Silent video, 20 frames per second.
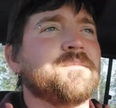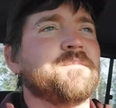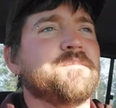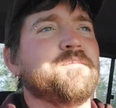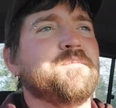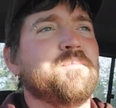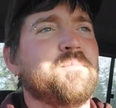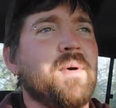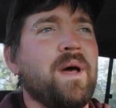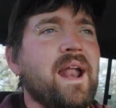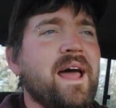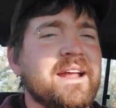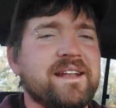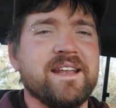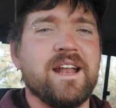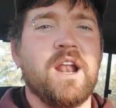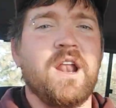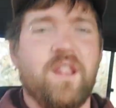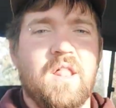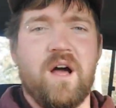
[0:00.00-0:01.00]
but I did
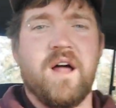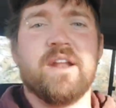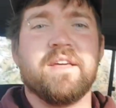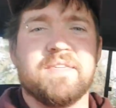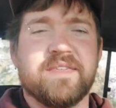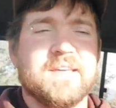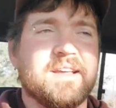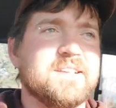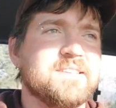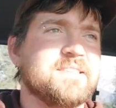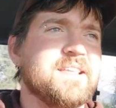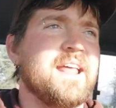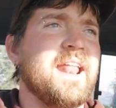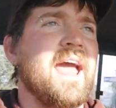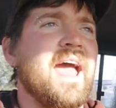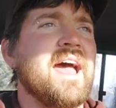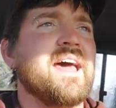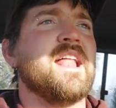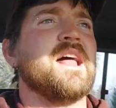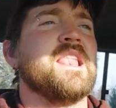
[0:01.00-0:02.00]
a lot of things that
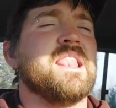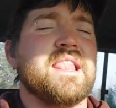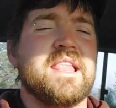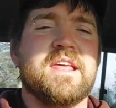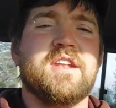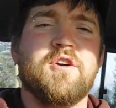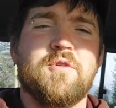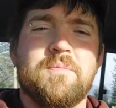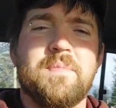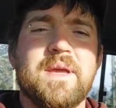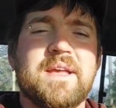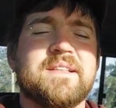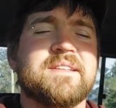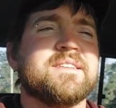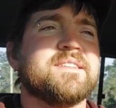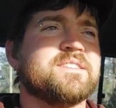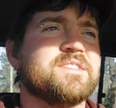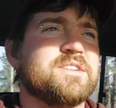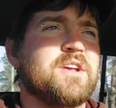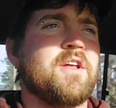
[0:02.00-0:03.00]
add a little bit
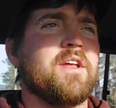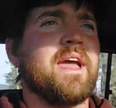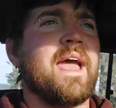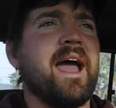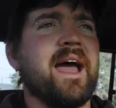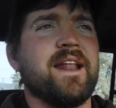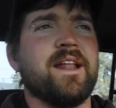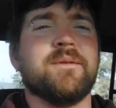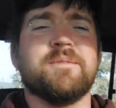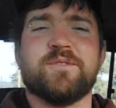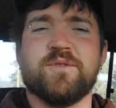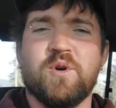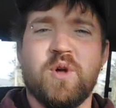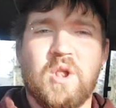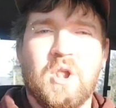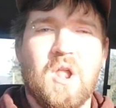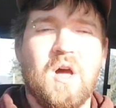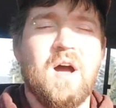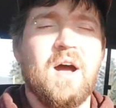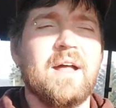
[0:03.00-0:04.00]
to add up to a
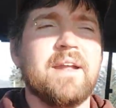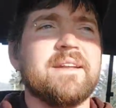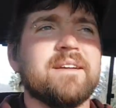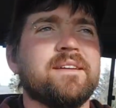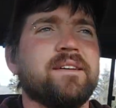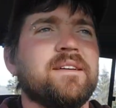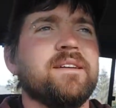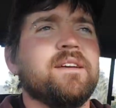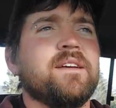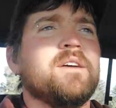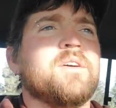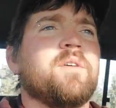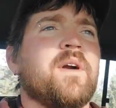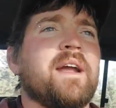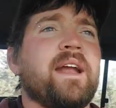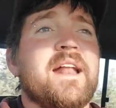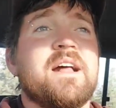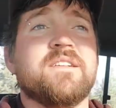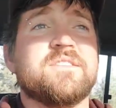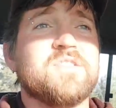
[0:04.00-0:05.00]
lot, right?
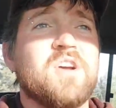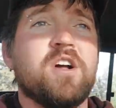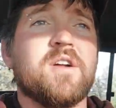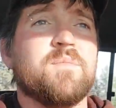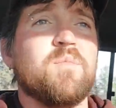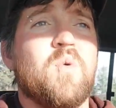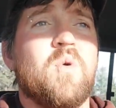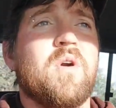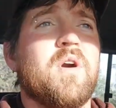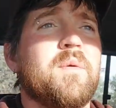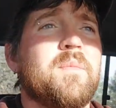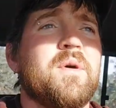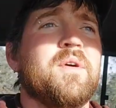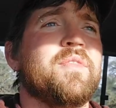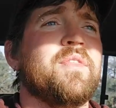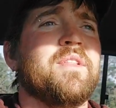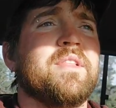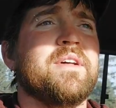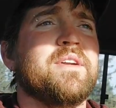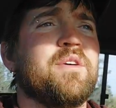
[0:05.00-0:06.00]
And I'll talk more about
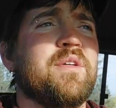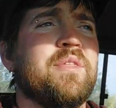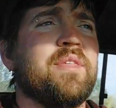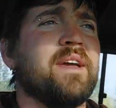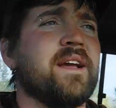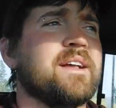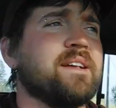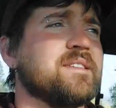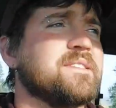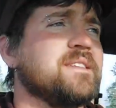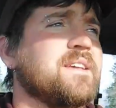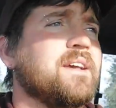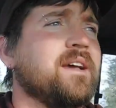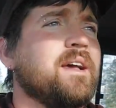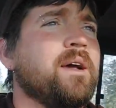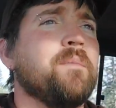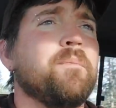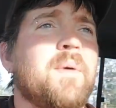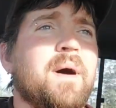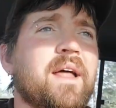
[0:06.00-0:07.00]
the little things,
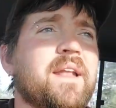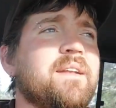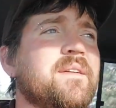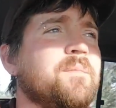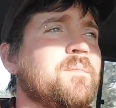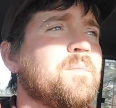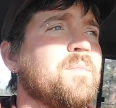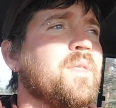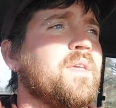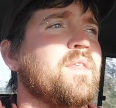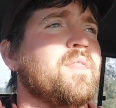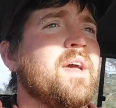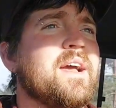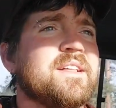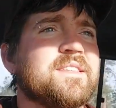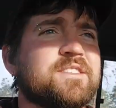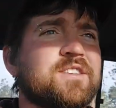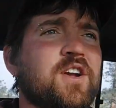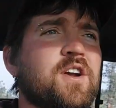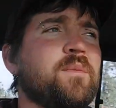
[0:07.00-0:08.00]
but
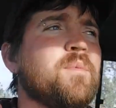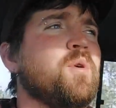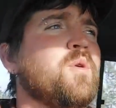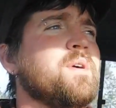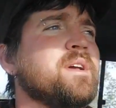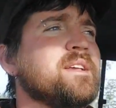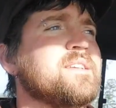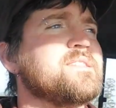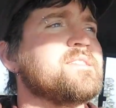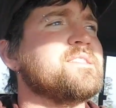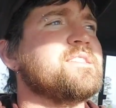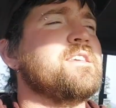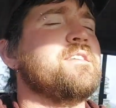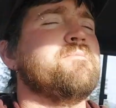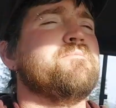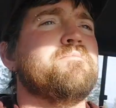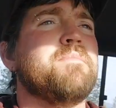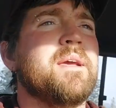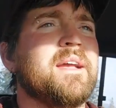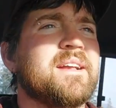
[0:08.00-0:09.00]
that turbo is the
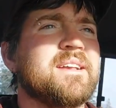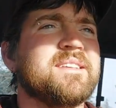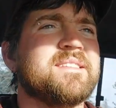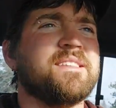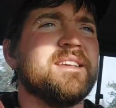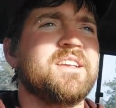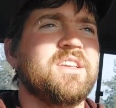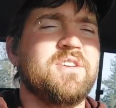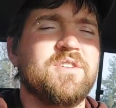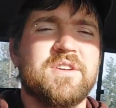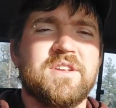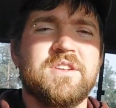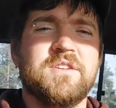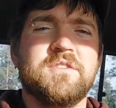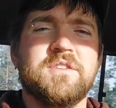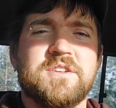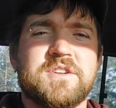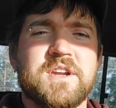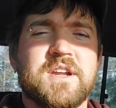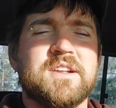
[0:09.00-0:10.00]
biggest thing you can do
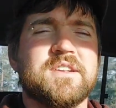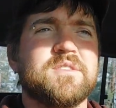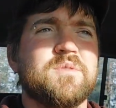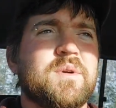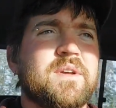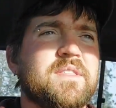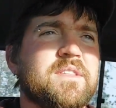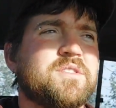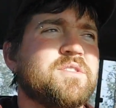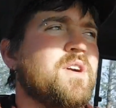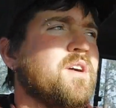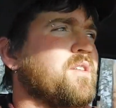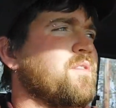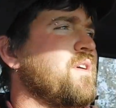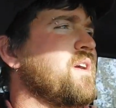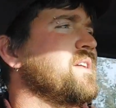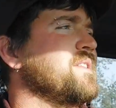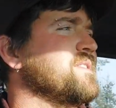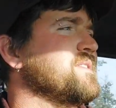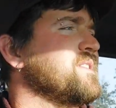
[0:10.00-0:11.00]
to change the way the truck
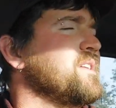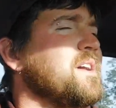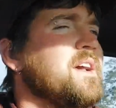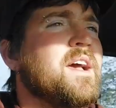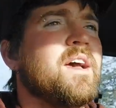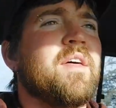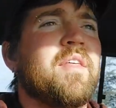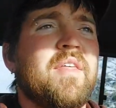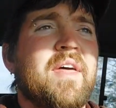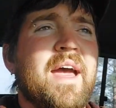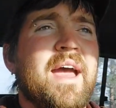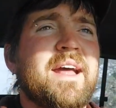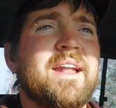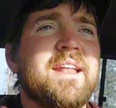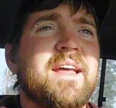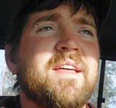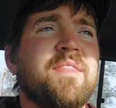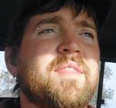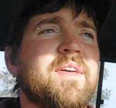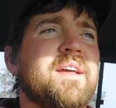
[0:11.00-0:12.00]
runs. That,
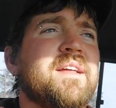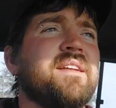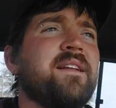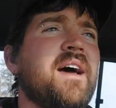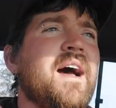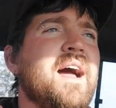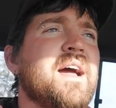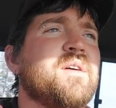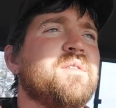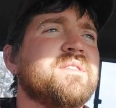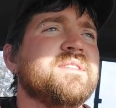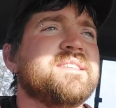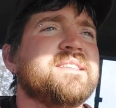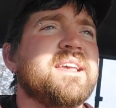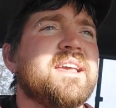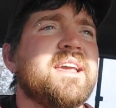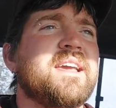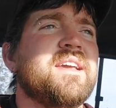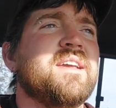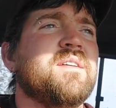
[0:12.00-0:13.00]
and then I would
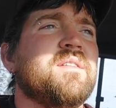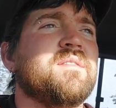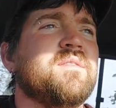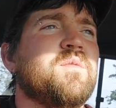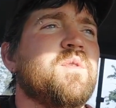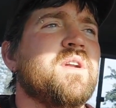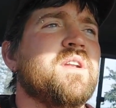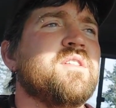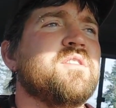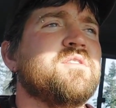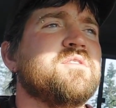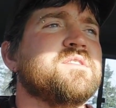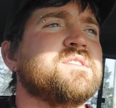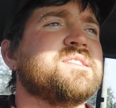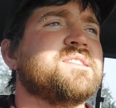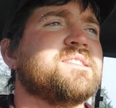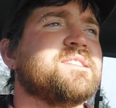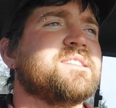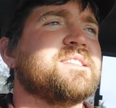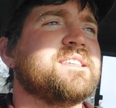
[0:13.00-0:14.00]
say one of
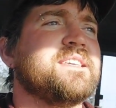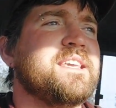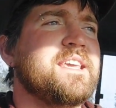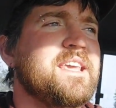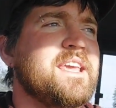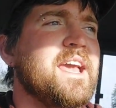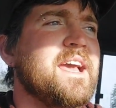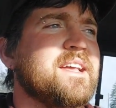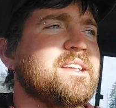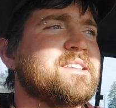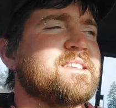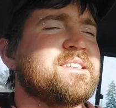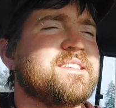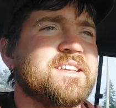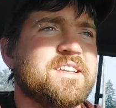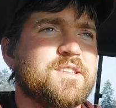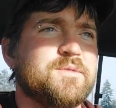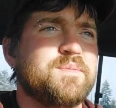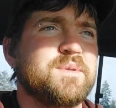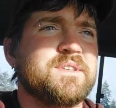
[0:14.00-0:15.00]
those TS
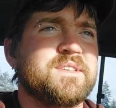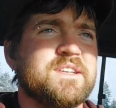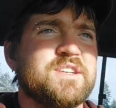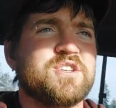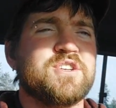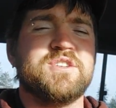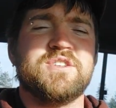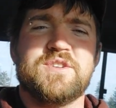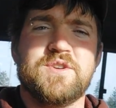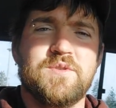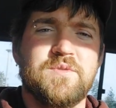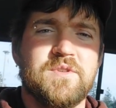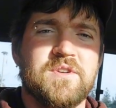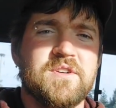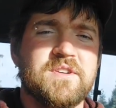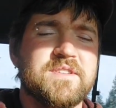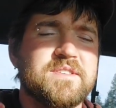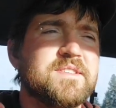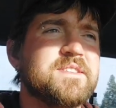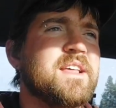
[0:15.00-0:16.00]
6-position
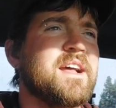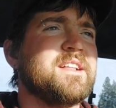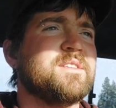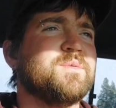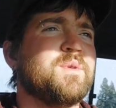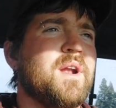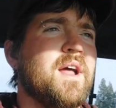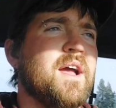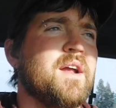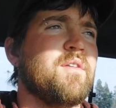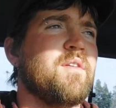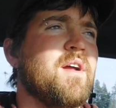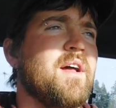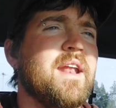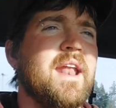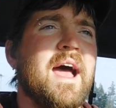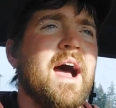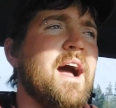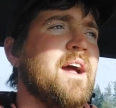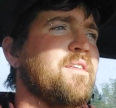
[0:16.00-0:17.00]
tuners. That's what I
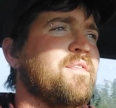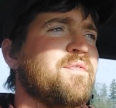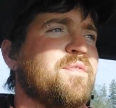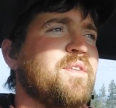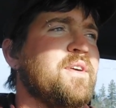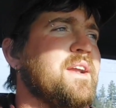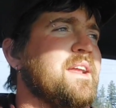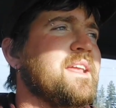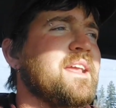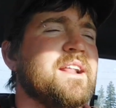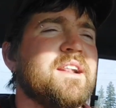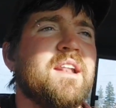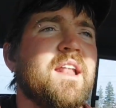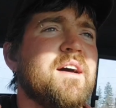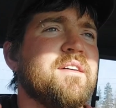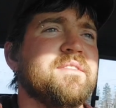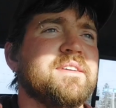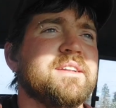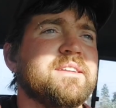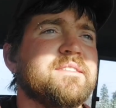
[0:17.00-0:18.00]
run. I freaking
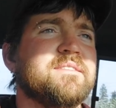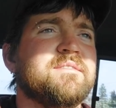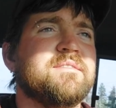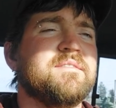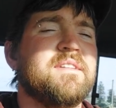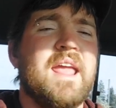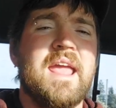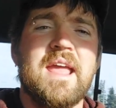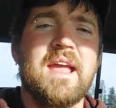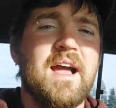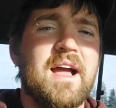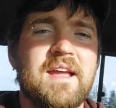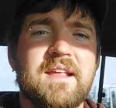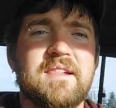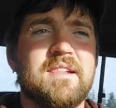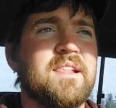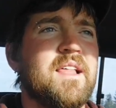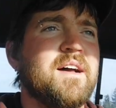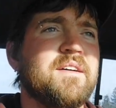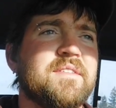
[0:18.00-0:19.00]
love it. Yeah, I
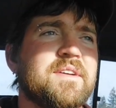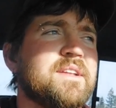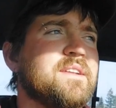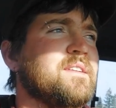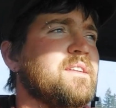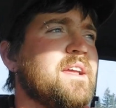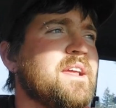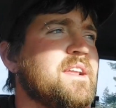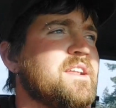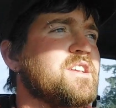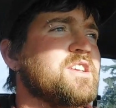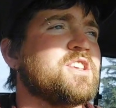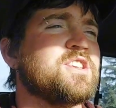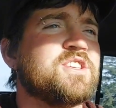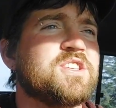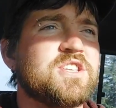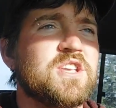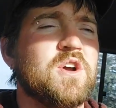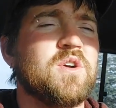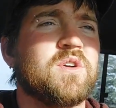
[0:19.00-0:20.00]
love it. It is
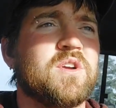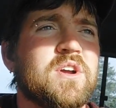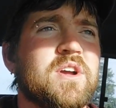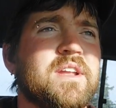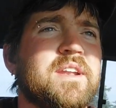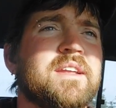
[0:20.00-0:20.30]
so good.